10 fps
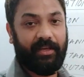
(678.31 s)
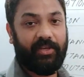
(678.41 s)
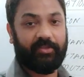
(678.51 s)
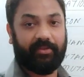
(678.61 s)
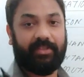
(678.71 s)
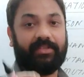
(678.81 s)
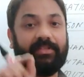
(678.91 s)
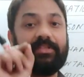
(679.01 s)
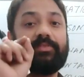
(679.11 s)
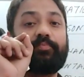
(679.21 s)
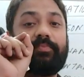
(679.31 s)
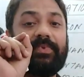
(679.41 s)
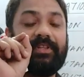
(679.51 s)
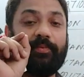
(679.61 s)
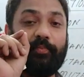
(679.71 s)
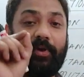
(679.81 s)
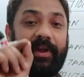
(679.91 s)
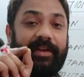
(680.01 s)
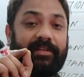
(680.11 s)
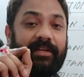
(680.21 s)
So this is the
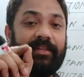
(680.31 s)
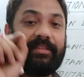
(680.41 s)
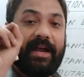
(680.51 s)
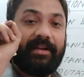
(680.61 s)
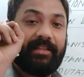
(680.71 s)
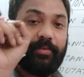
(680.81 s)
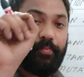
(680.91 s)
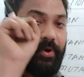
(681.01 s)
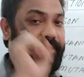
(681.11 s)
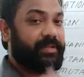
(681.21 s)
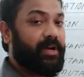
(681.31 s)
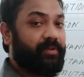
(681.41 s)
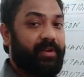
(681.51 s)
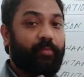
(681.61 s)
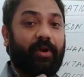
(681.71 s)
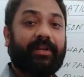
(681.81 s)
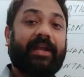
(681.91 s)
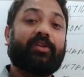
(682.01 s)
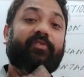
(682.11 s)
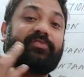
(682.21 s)
point that they pointed out. And what
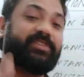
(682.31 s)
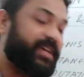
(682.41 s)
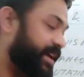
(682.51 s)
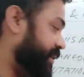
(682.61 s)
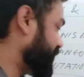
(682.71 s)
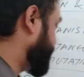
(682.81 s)
kind of change?